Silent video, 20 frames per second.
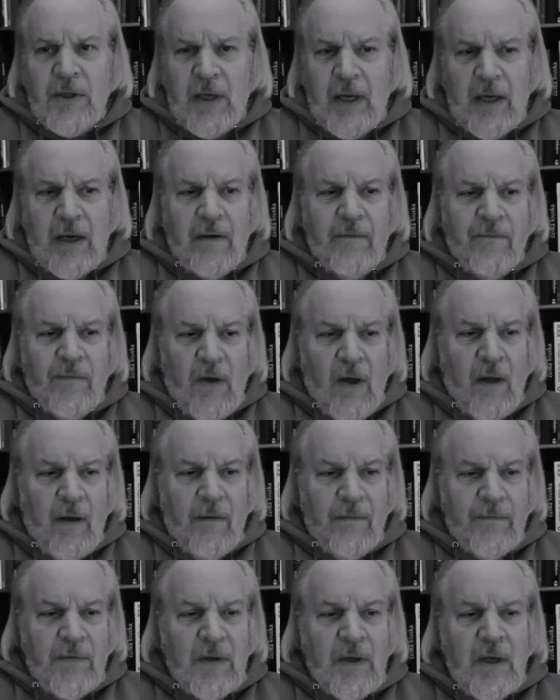to get
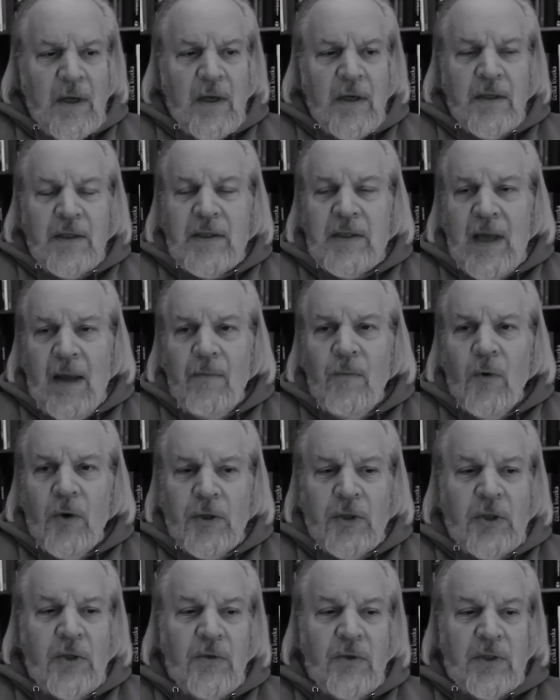involved. Some
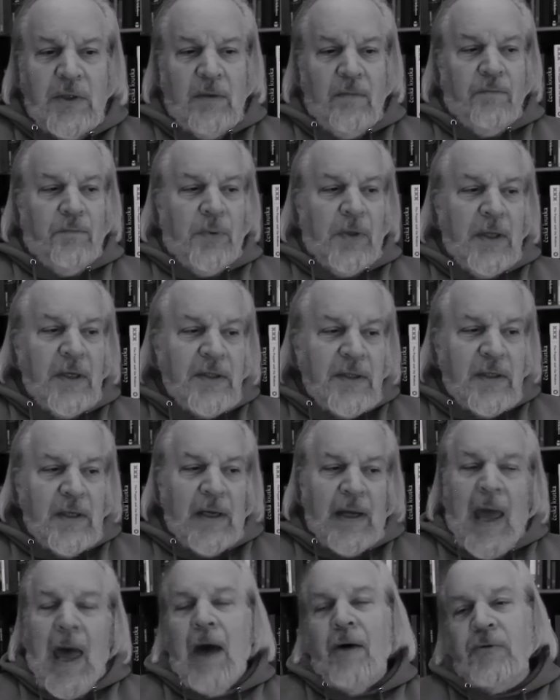were too
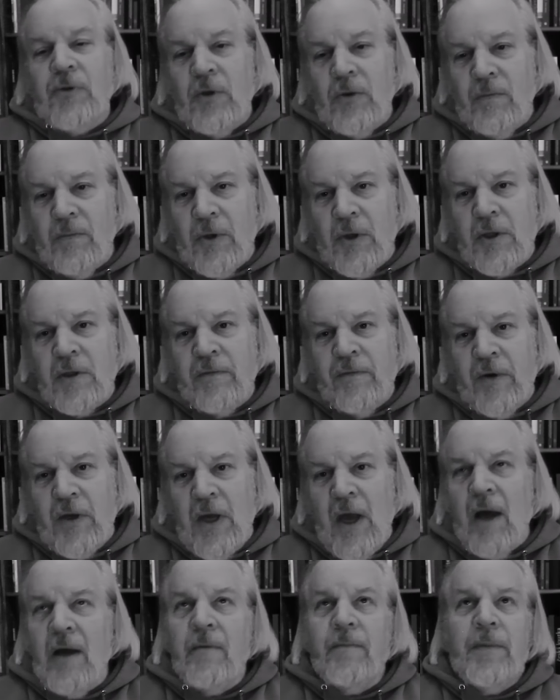simplistic, how-to books for
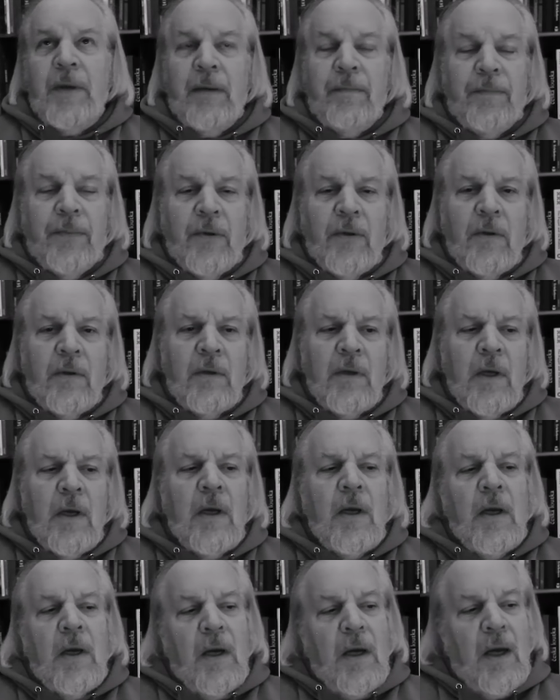young people.
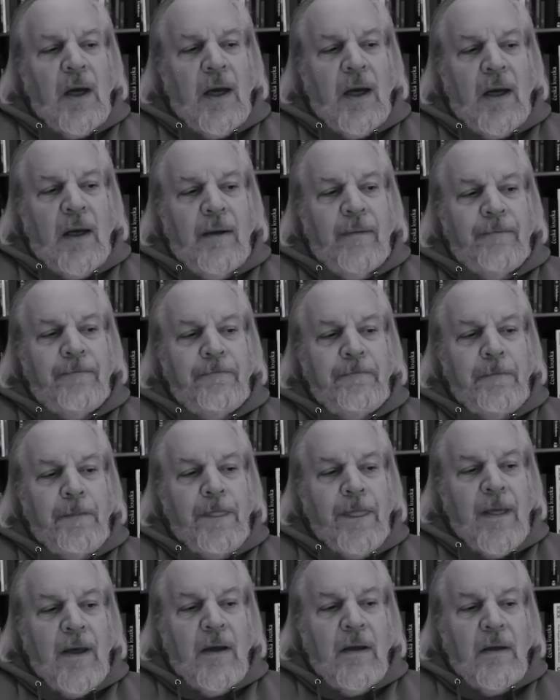
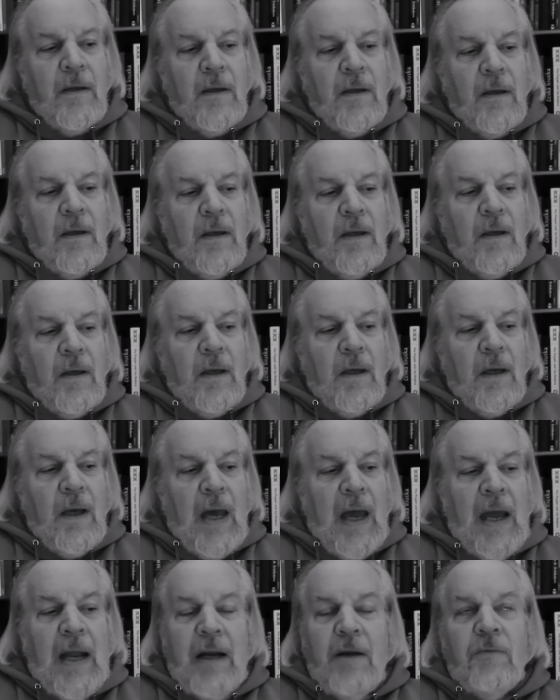
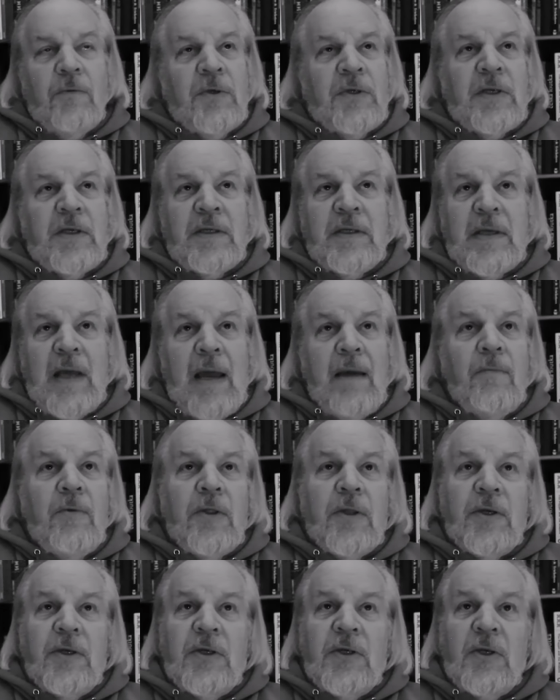And it was the same
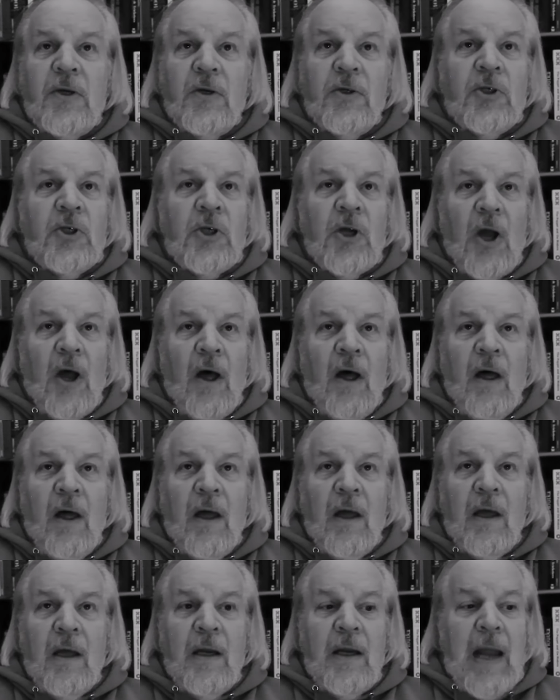with a search
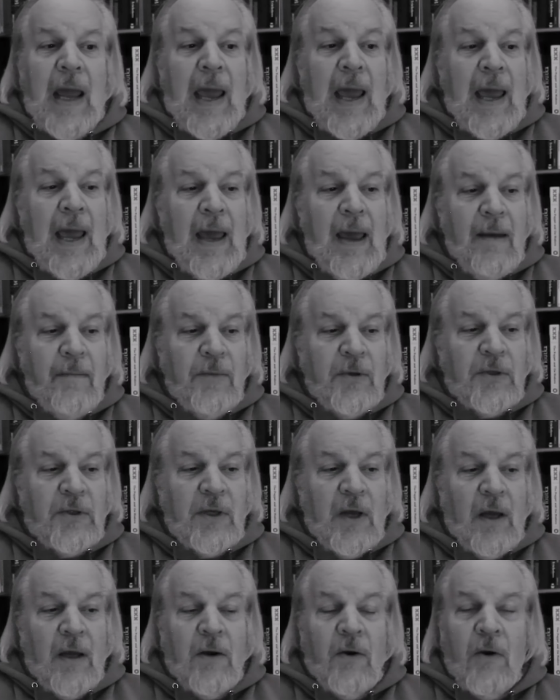on
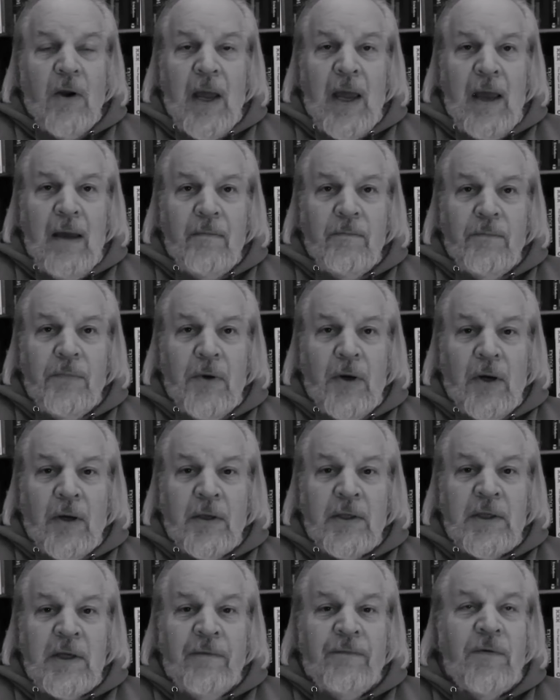Amazon or Abe
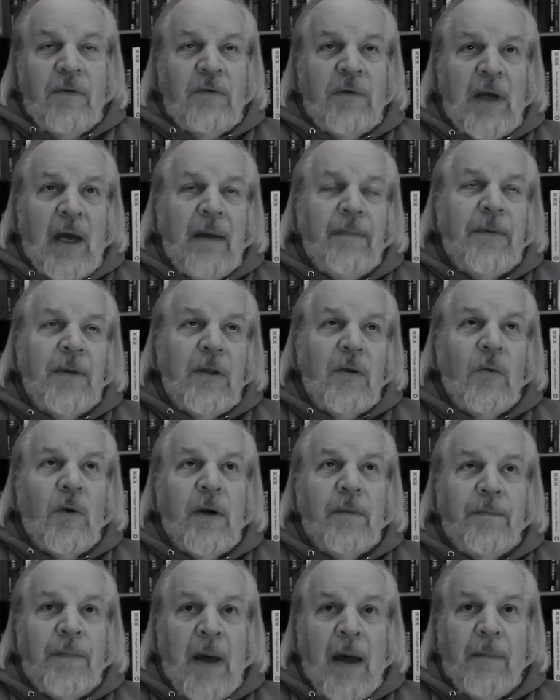Books. If you type in the
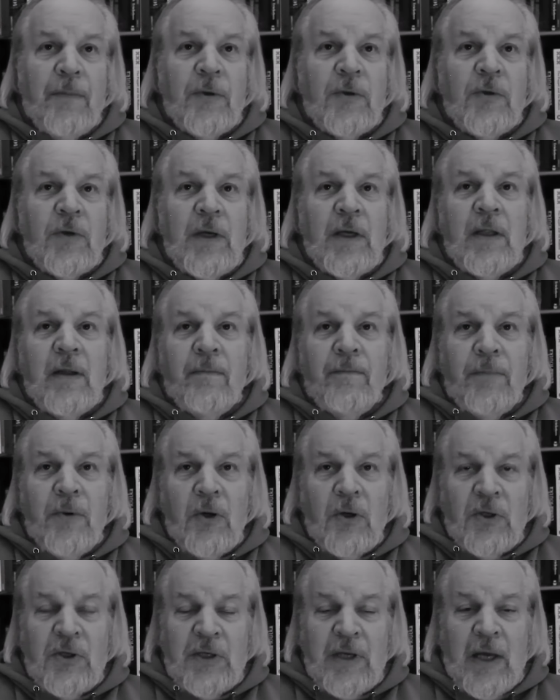word puppetry in the
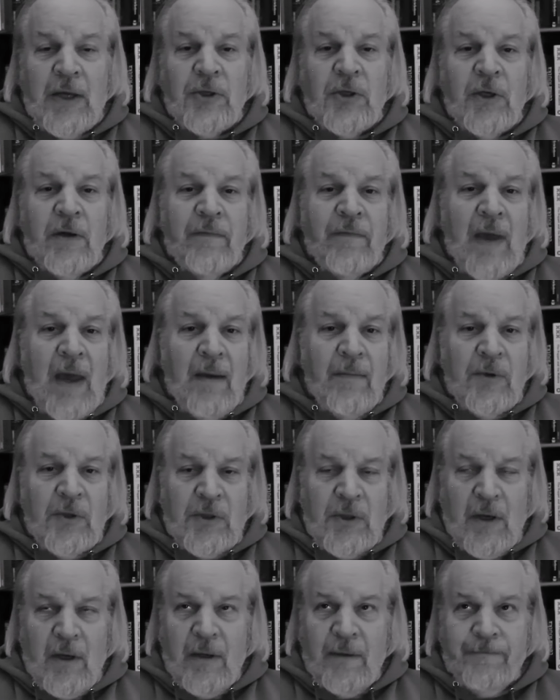book section of
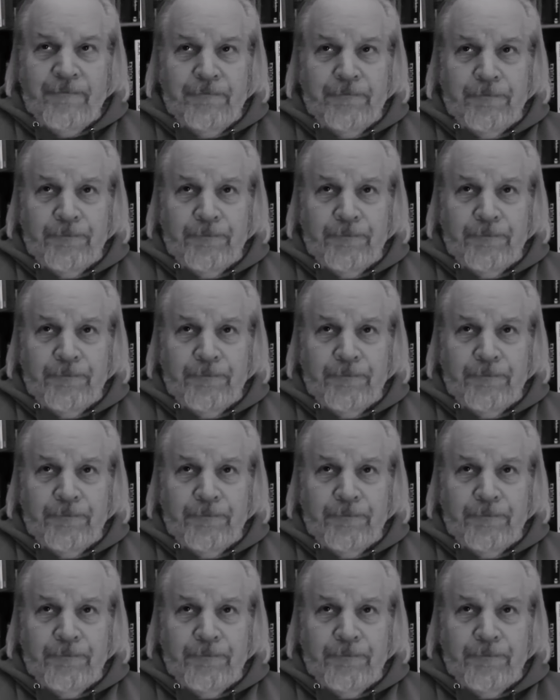Amazon,